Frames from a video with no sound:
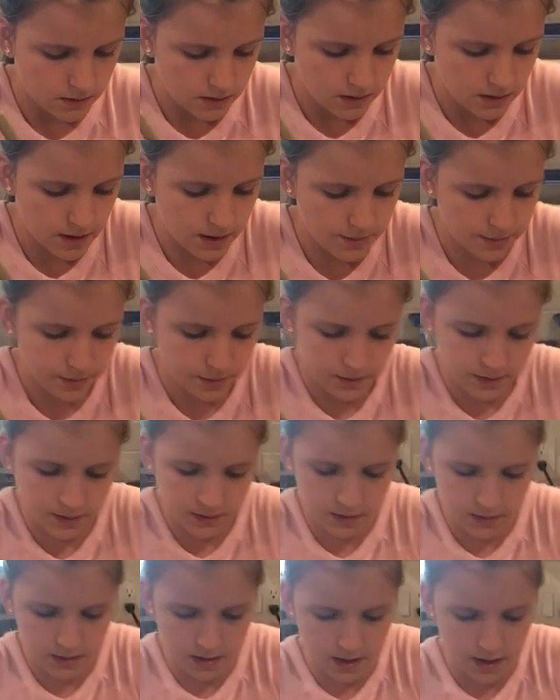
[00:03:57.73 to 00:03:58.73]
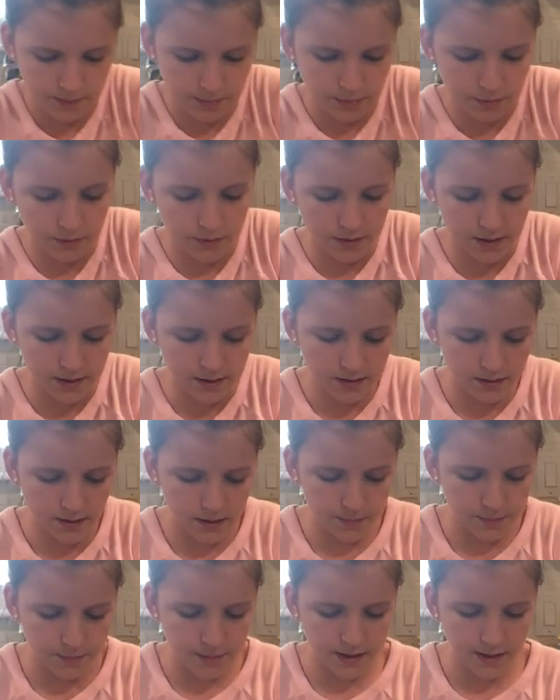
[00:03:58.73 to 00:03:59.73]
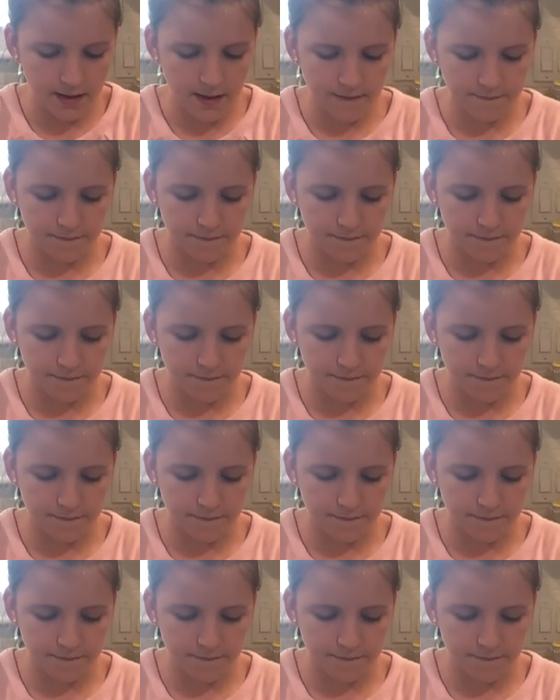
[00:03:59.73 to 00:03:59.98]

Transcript: I pour in a bit at